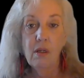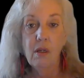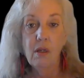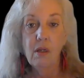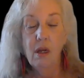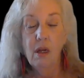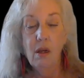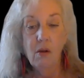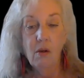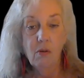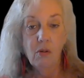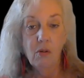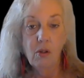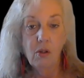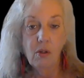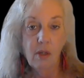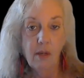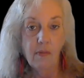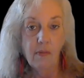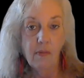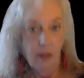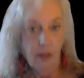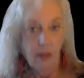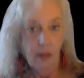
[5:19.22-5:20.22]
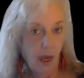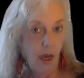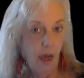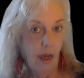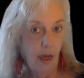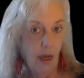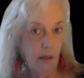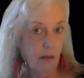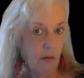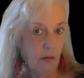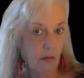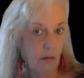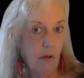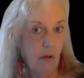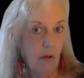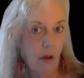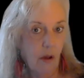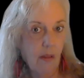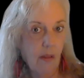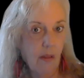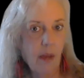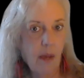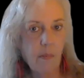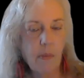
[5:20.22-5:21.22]
you know, you give to God
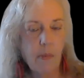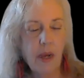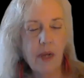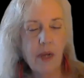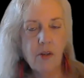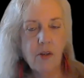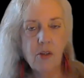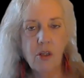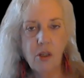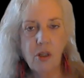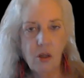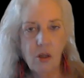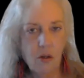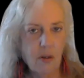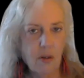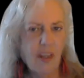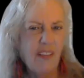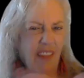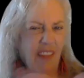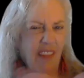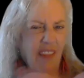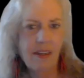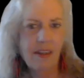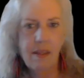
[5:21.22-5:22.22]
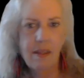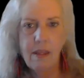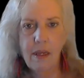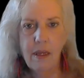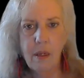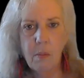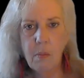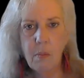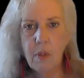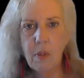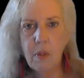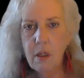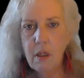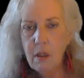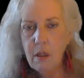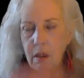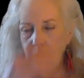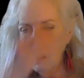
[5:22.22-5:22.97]
all that passion. You don't get that to them.